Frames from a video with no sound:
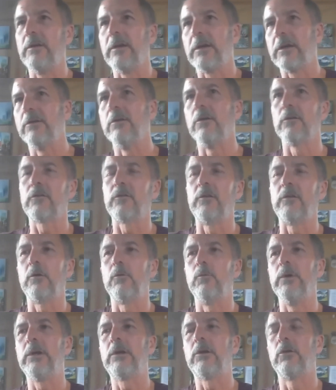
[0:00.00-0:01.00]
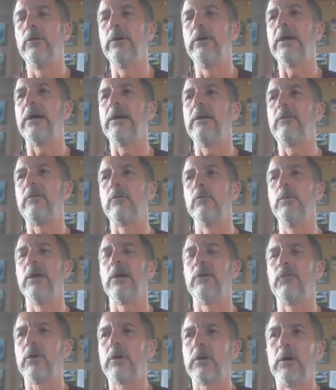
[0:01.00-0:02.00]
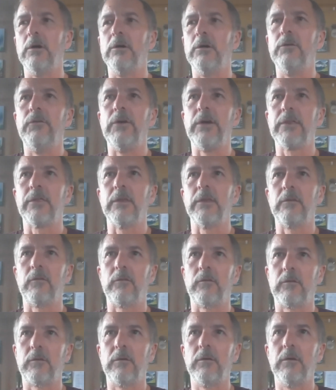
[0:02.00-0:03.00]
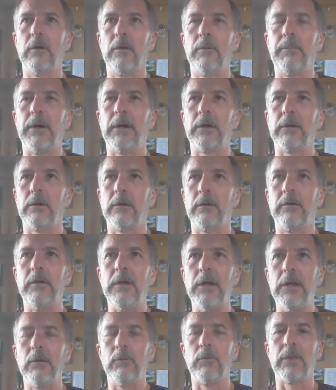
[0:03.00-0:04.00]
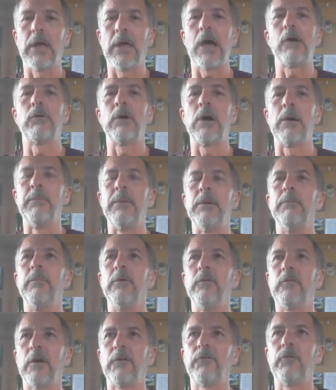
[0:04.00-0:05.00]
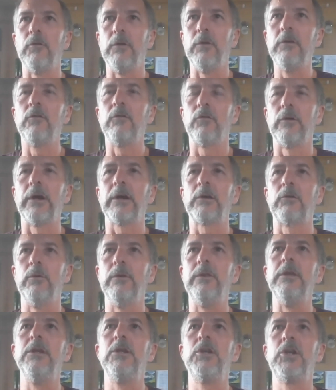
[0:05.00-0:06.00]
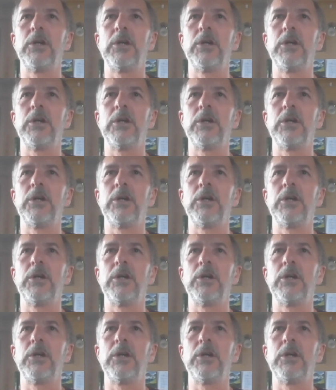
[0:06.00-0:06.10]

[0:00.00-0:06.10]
agnostic. We have a code of ethics about dealing with how our members have to interact with each